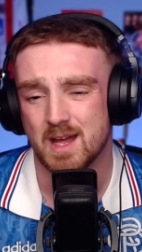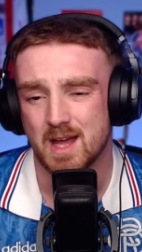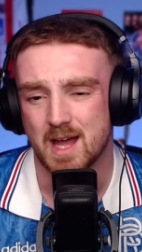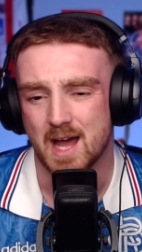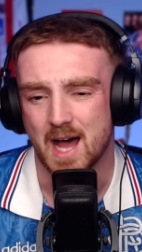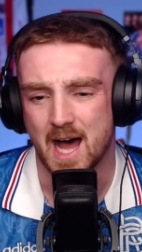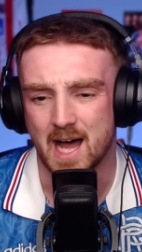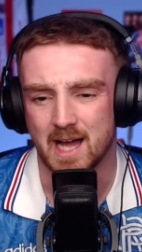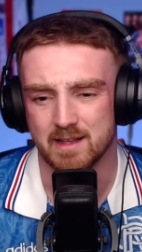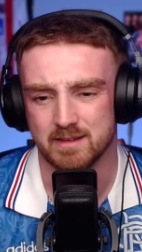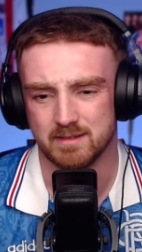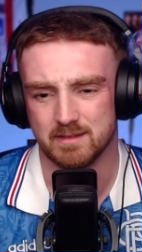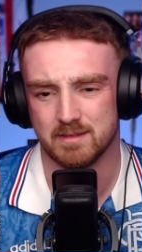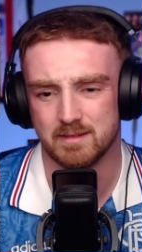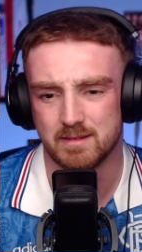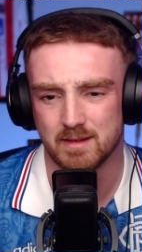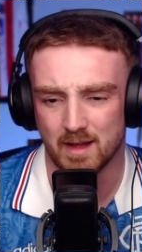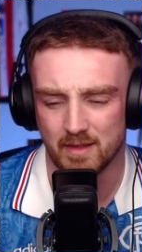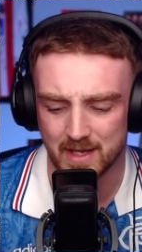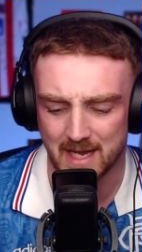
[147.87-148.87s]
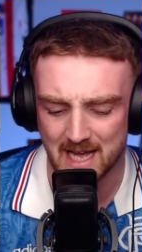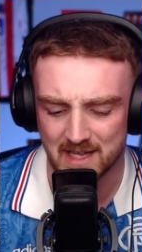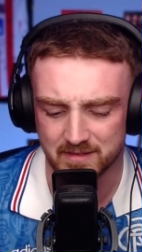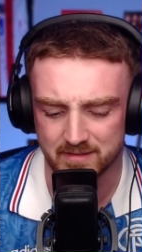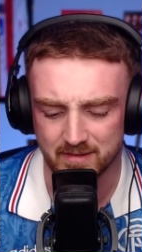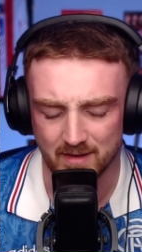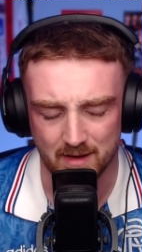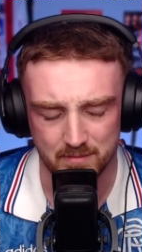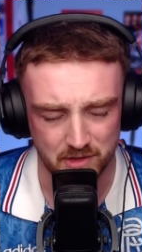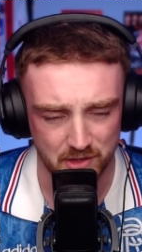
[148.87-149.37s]
And I think at
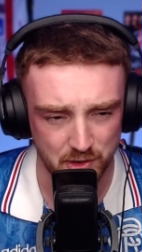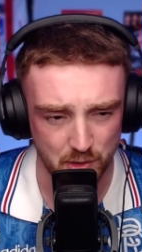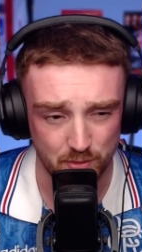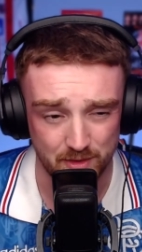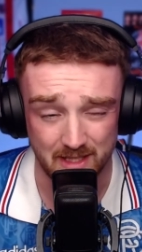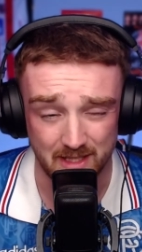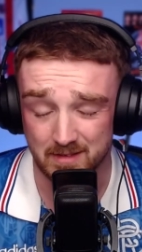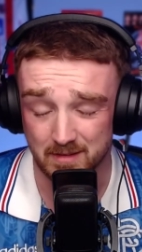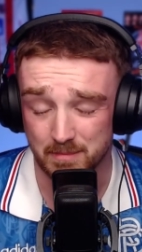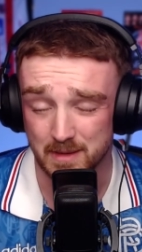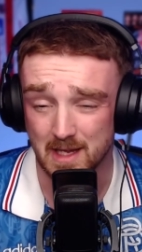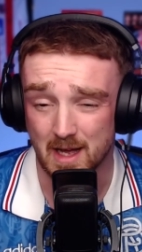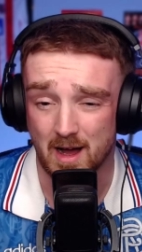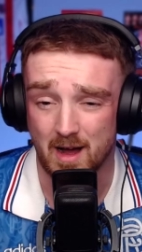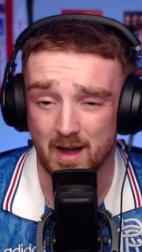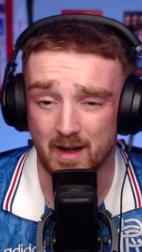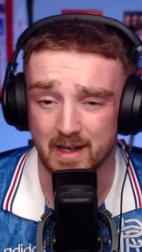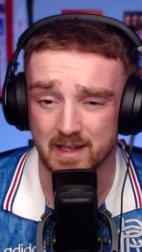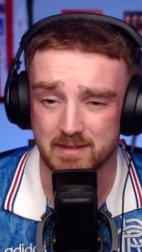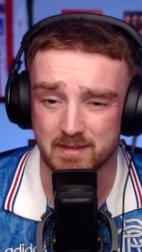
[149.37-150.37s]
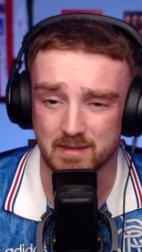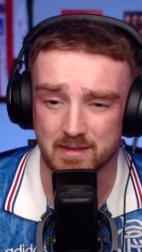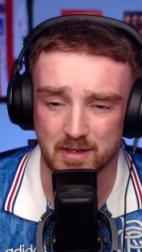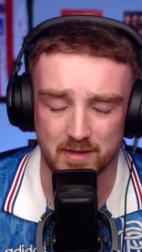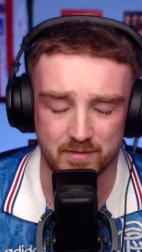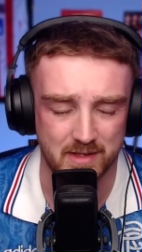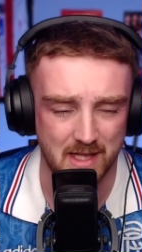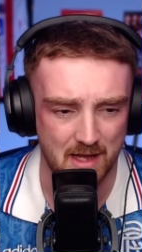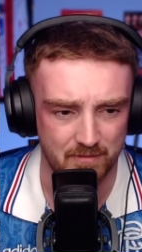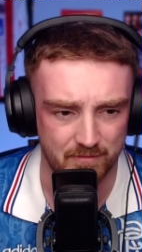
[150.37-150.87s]
times they do need to be high to kind of
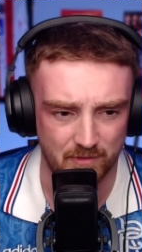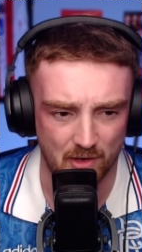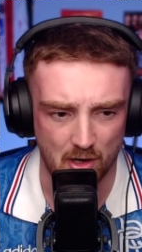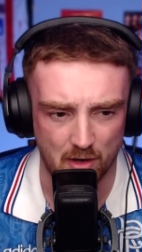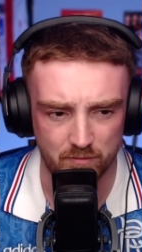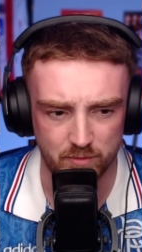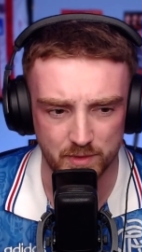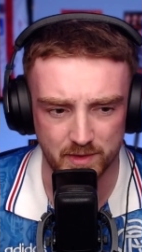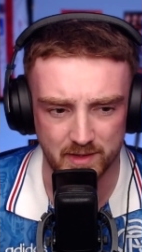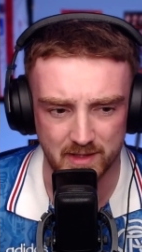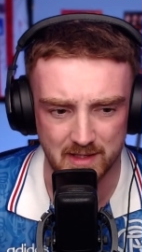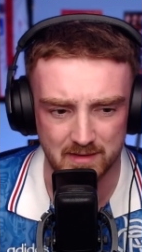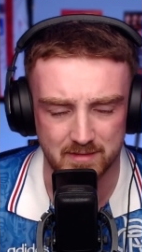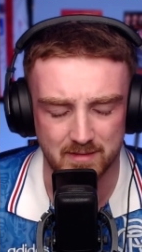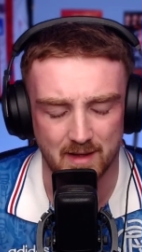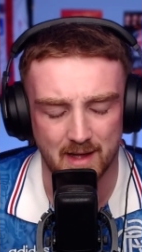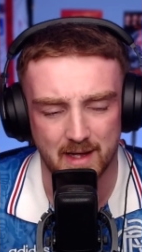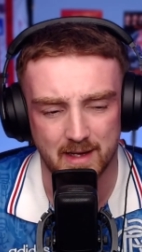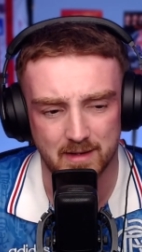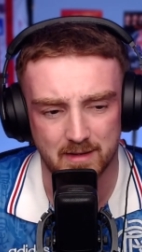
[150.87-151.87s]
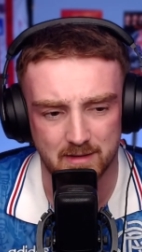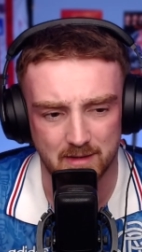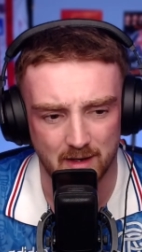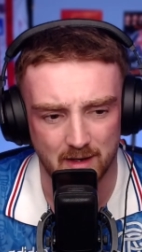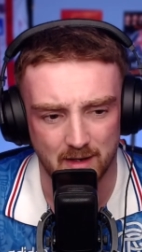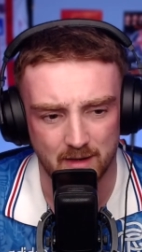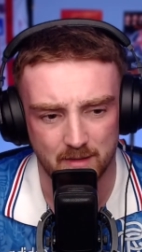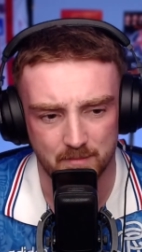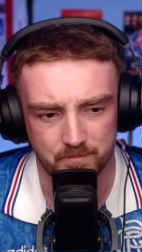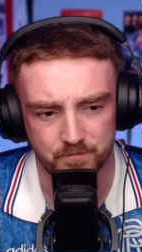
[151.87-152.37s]
get involved with the attack.
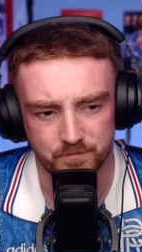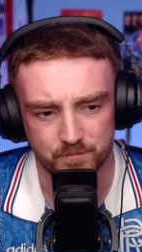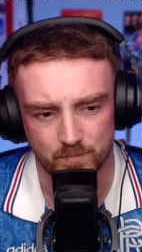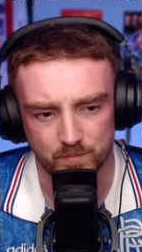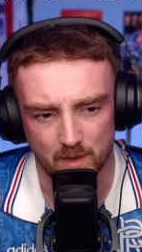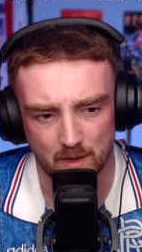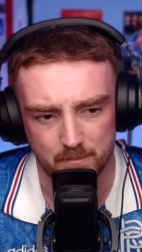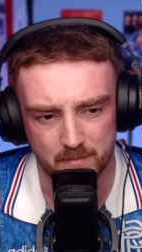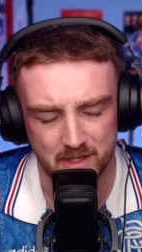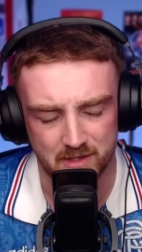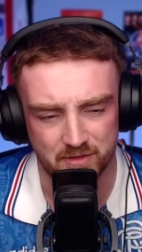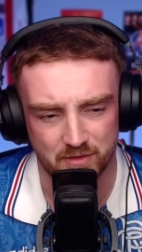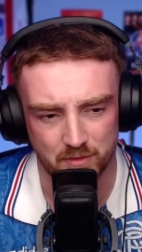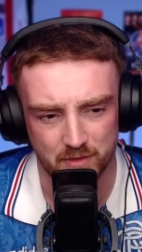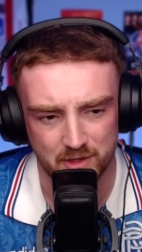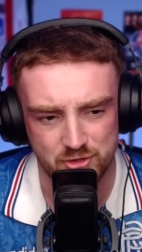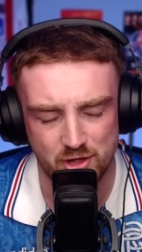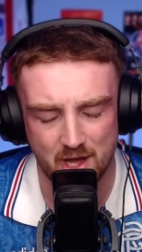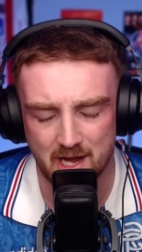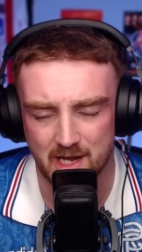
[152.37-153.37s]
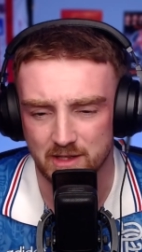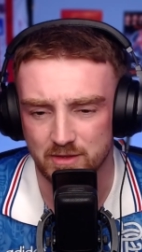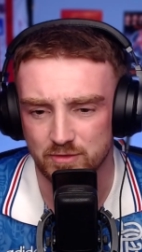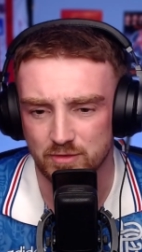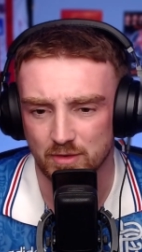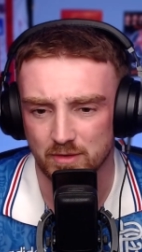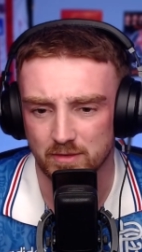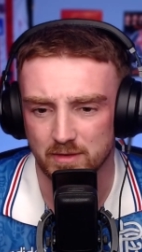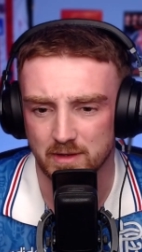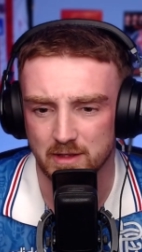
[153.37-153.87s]
Um, but you saw the change
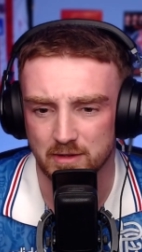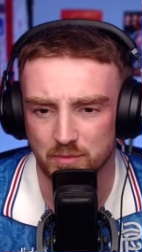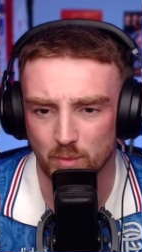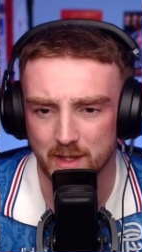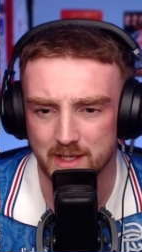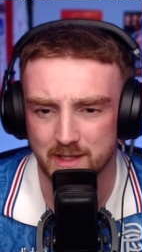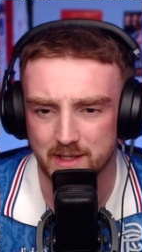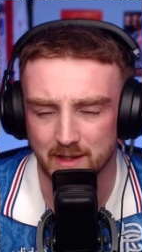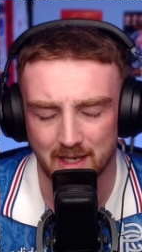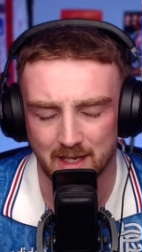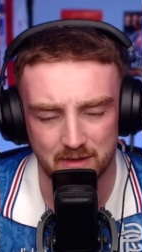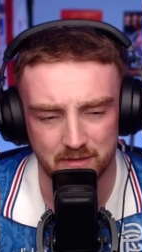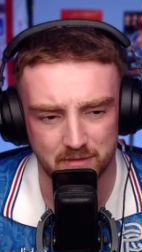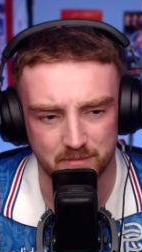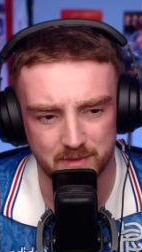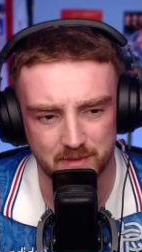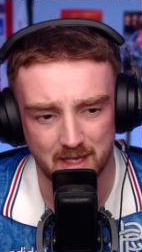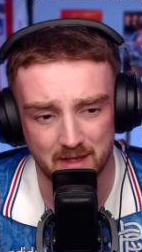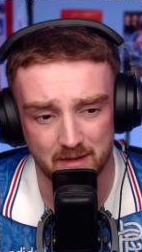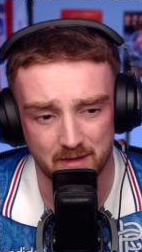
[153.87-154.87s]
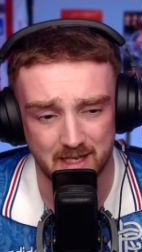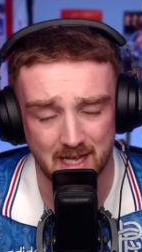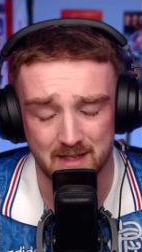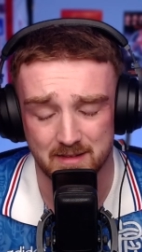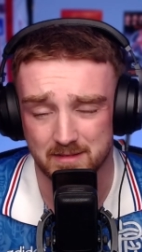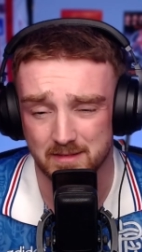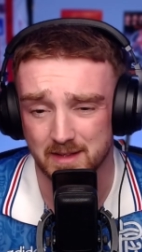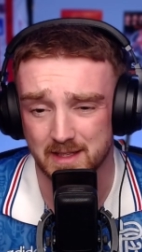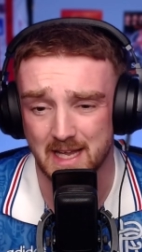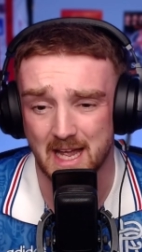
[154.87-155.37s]
on this week and Laddam kind of get
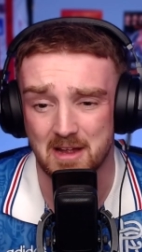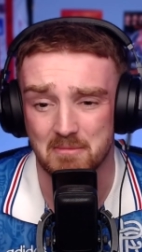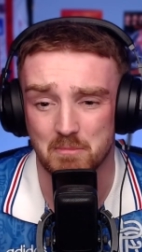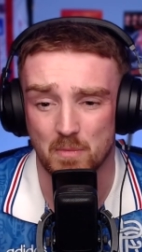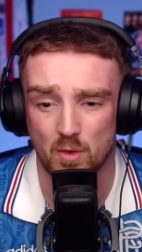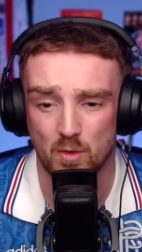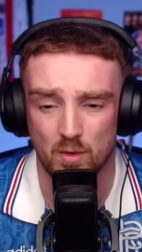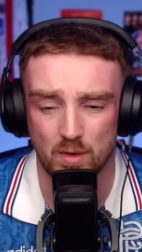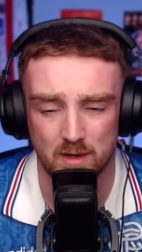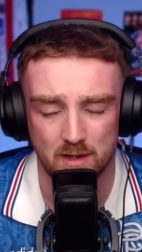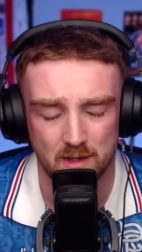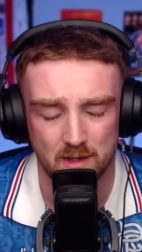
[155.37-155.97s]
into the game more